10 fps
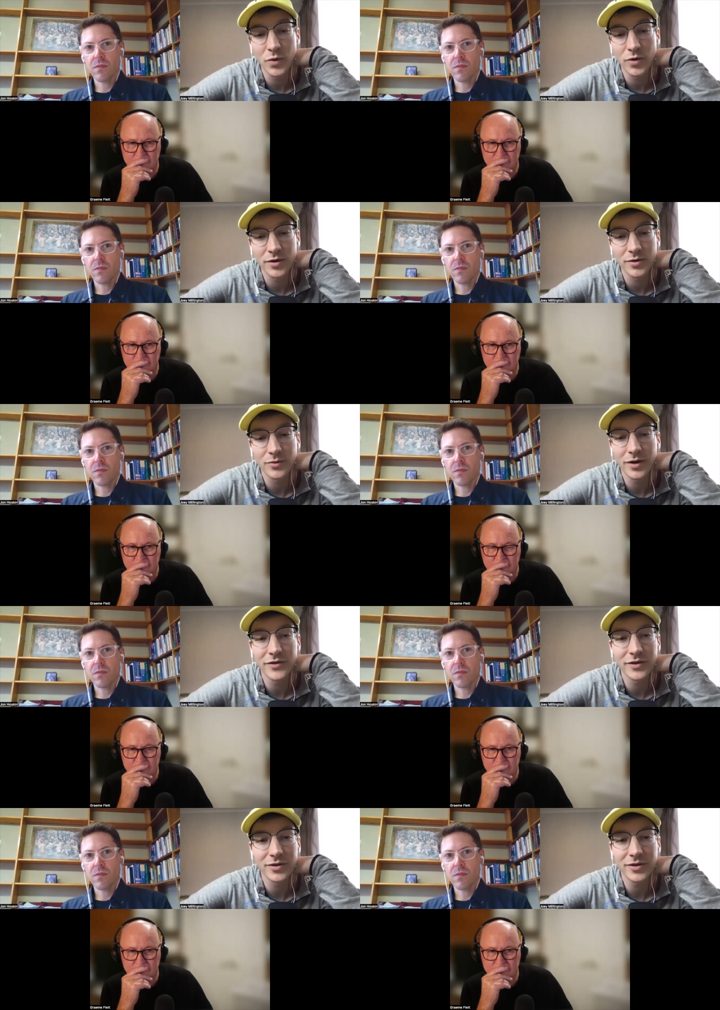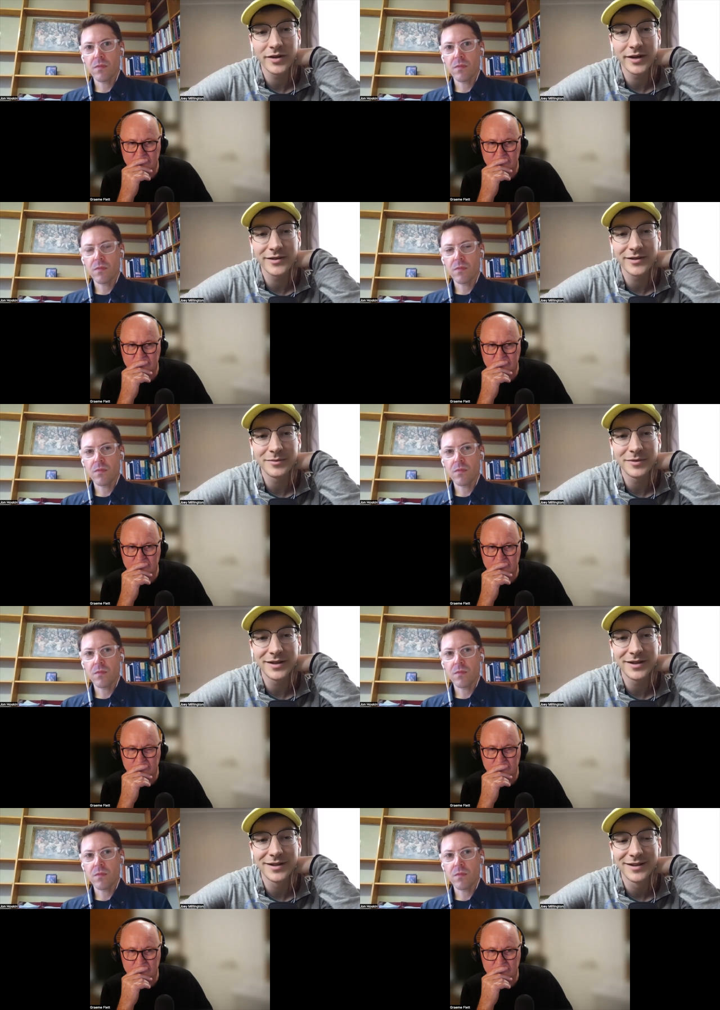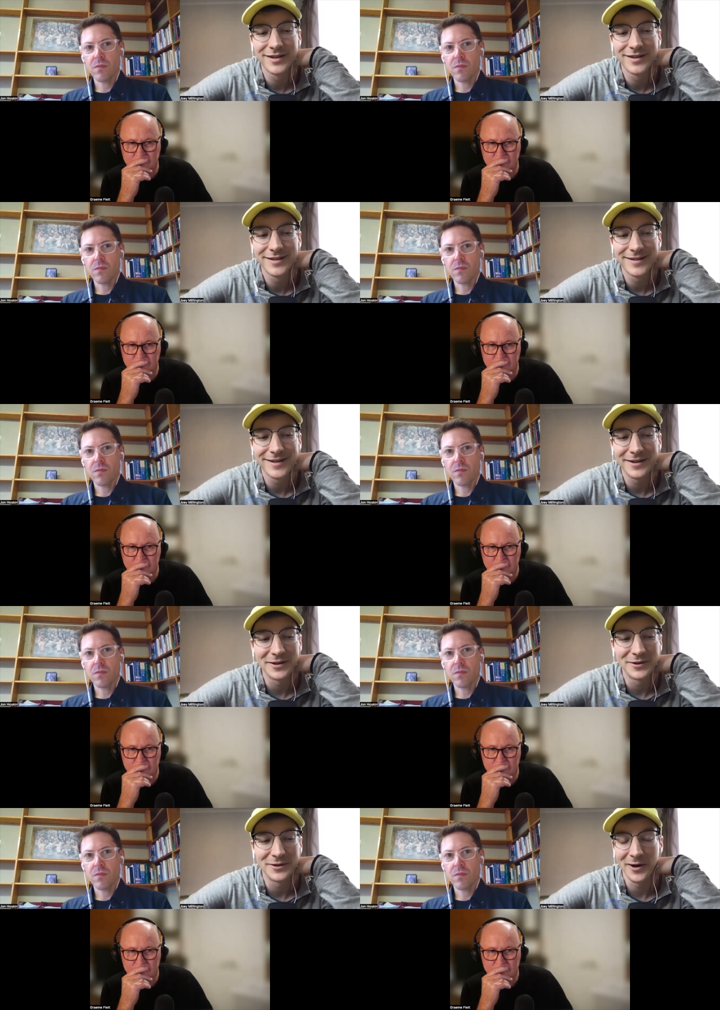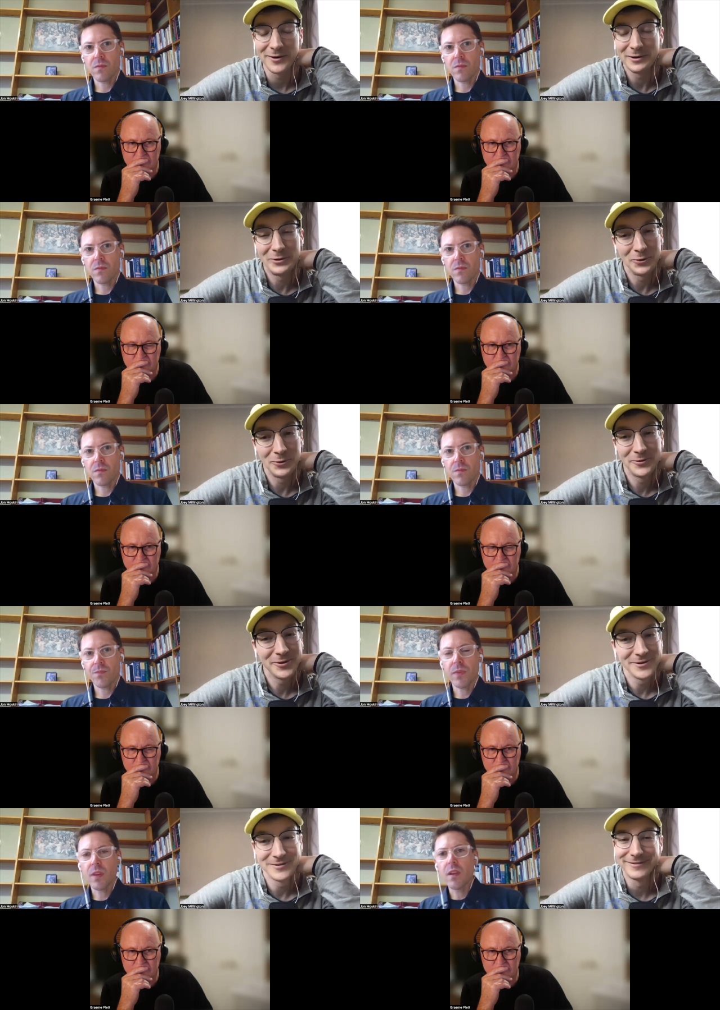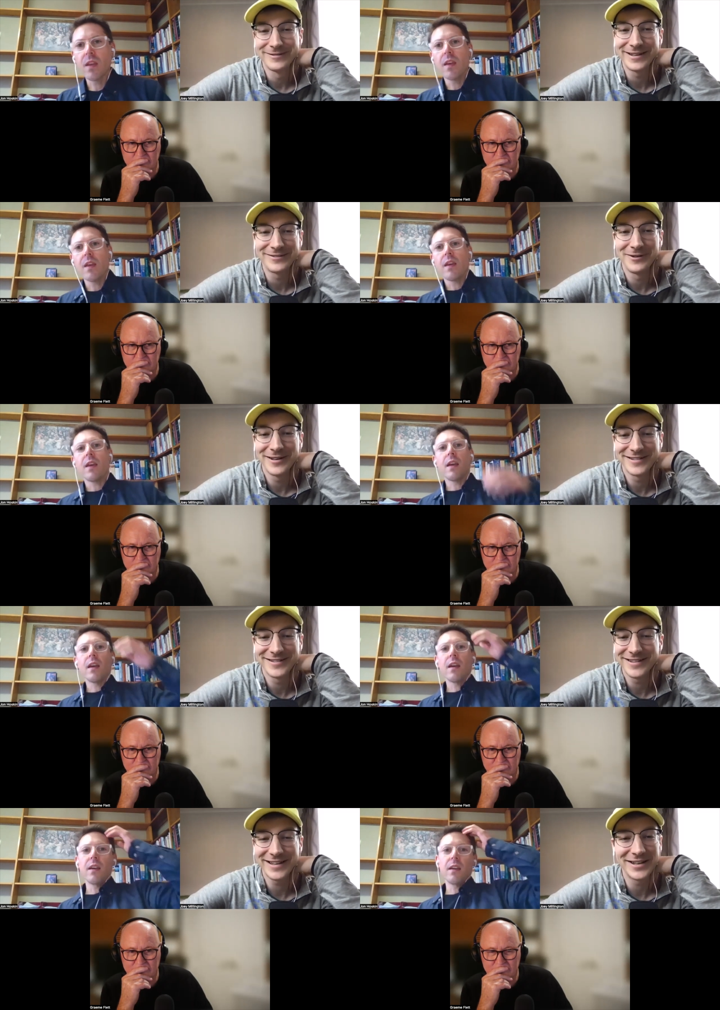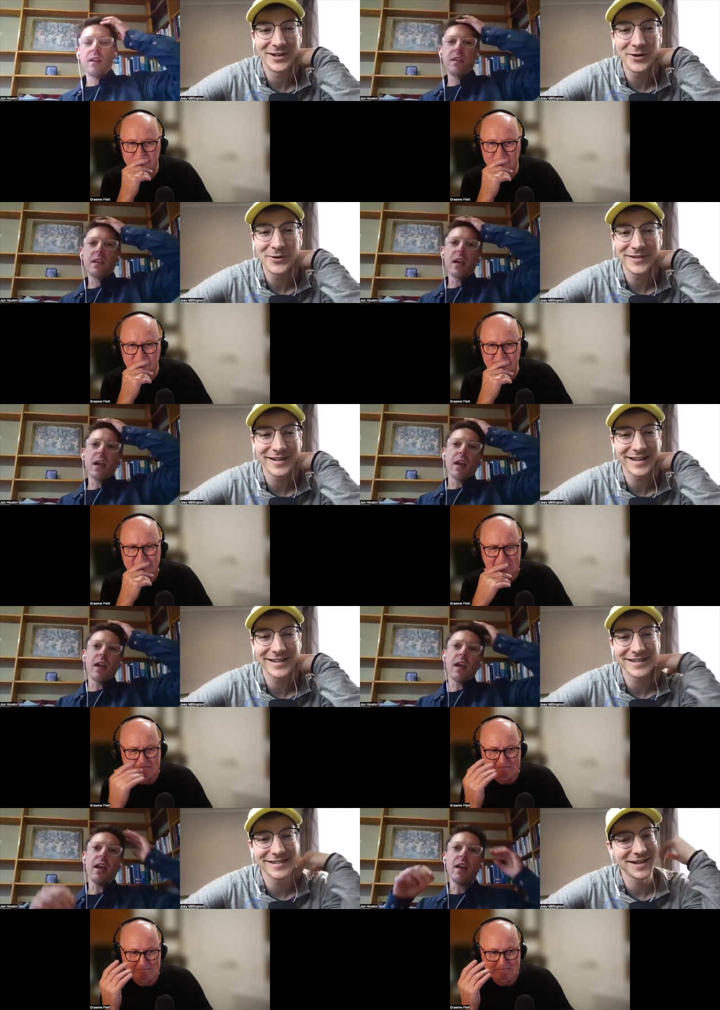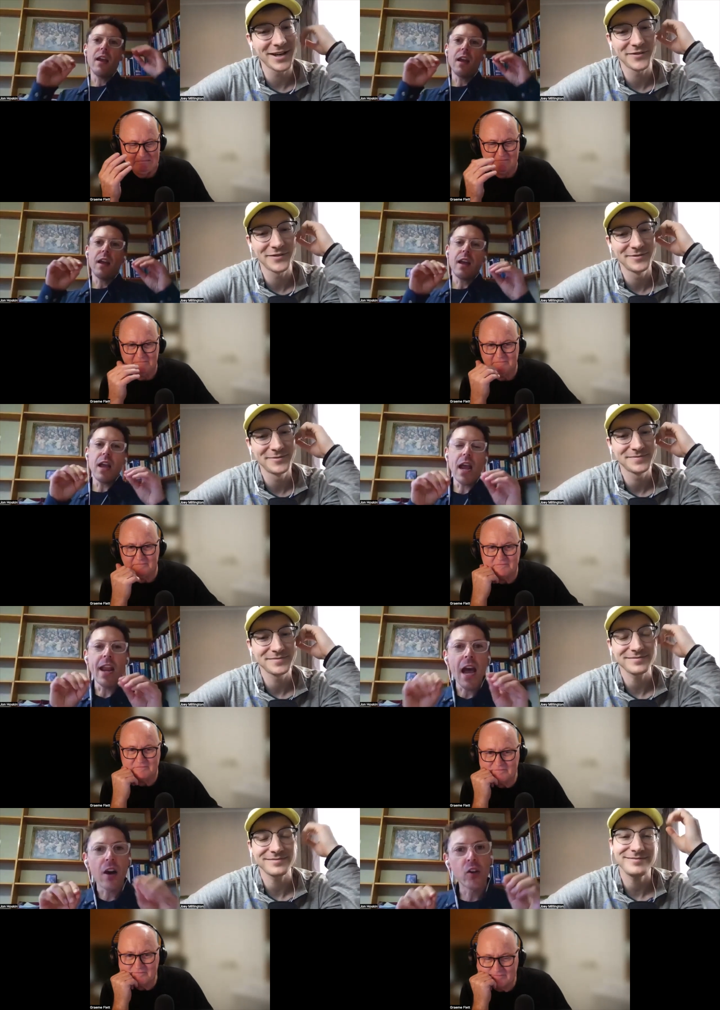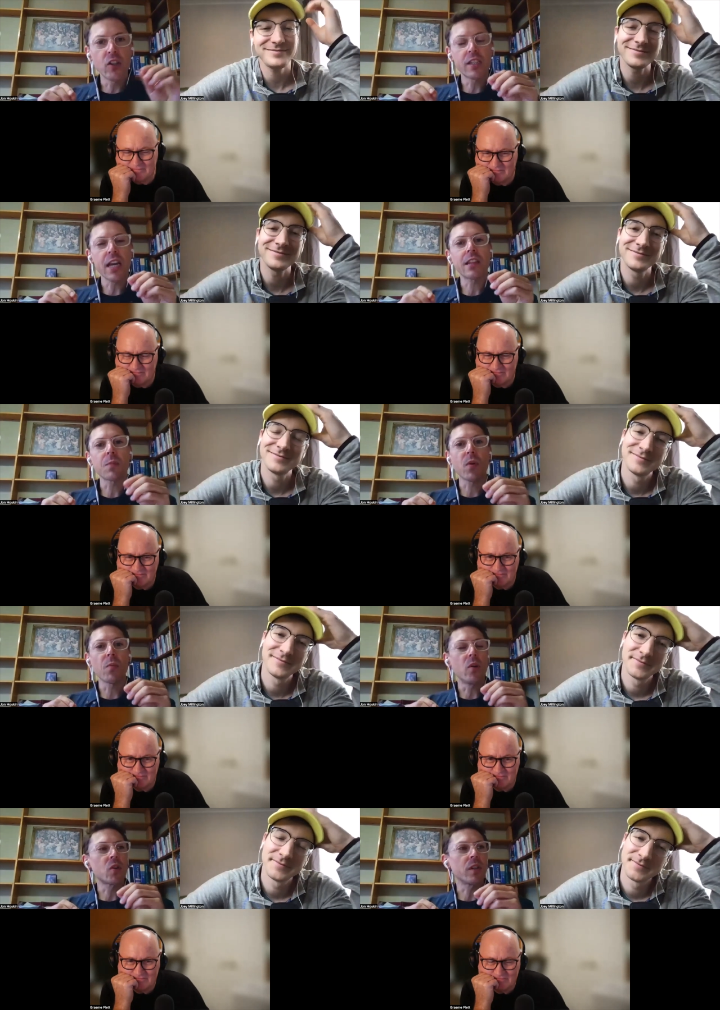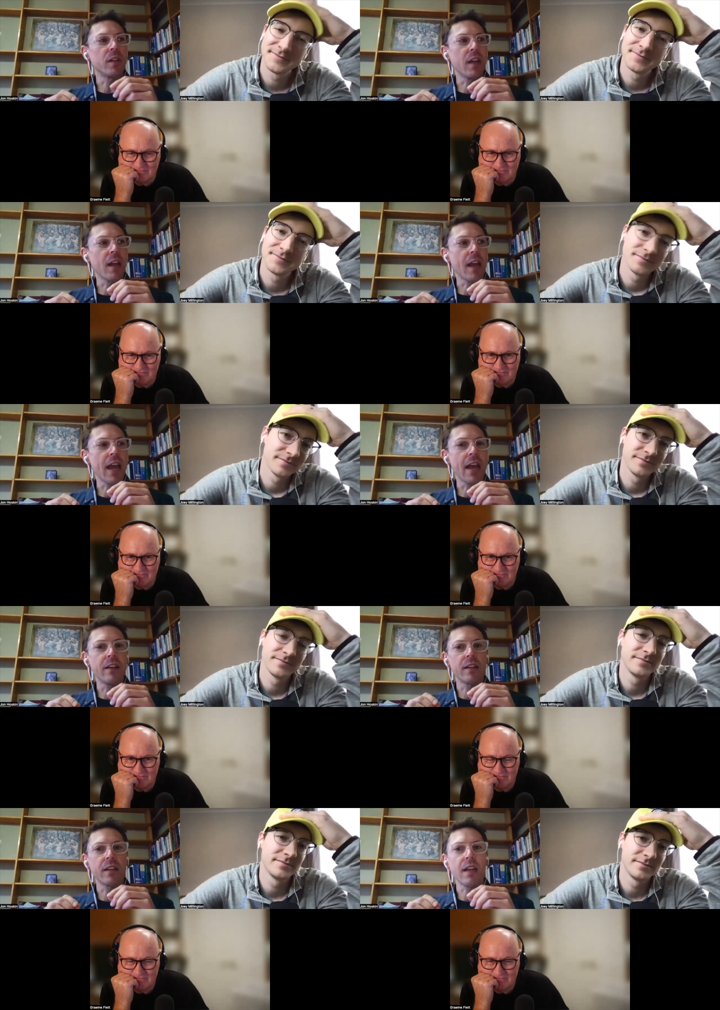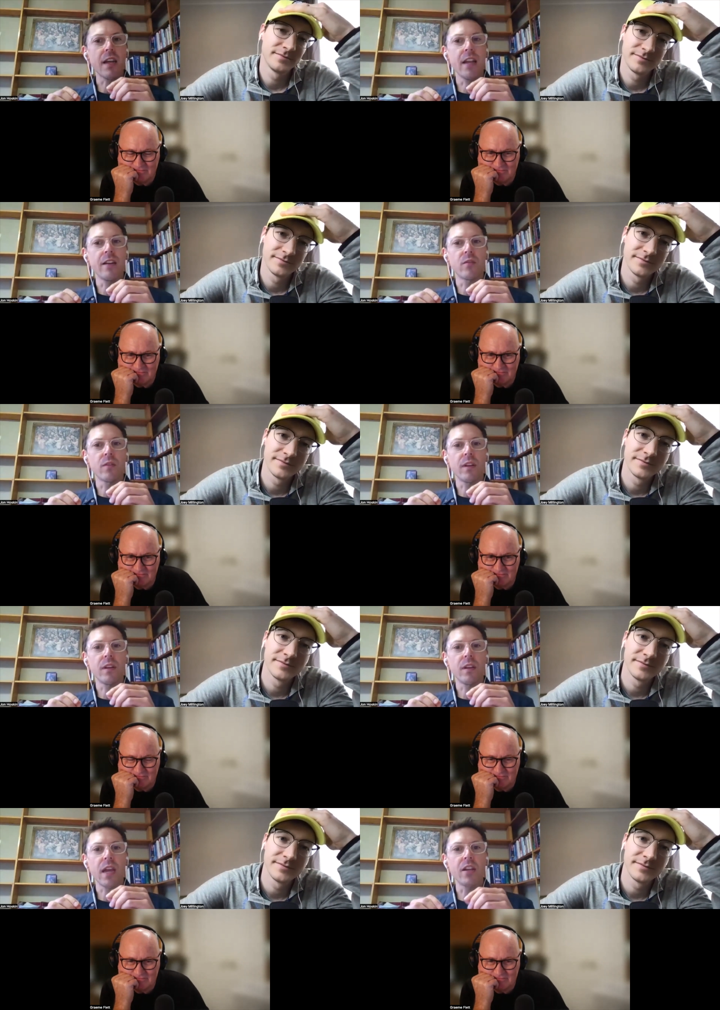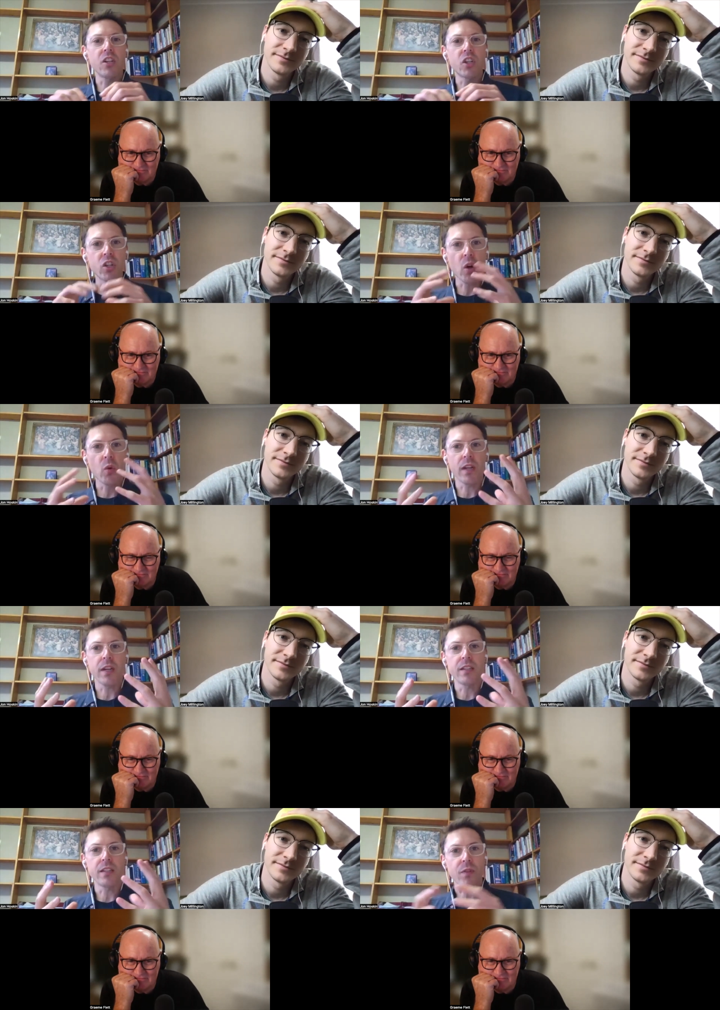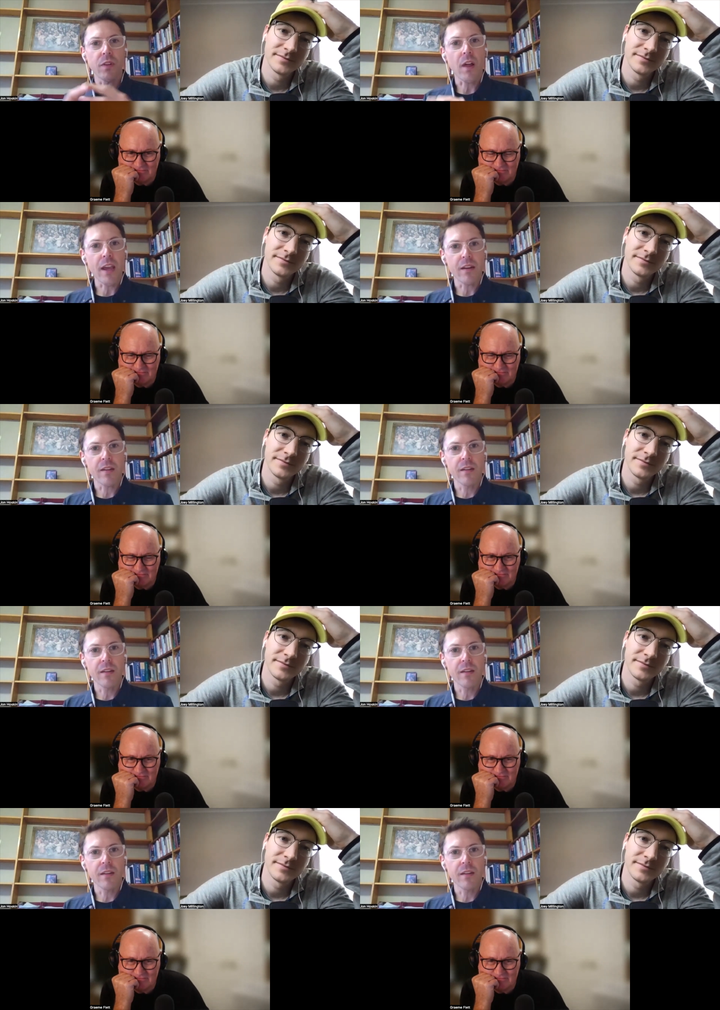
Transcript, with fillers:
Speaker 1: war, what does it look like to be a godly soldier? Like what is like you know yeah. like that gets
Speaker 2: tough. And how could you take the promotion and and and show it in a different light?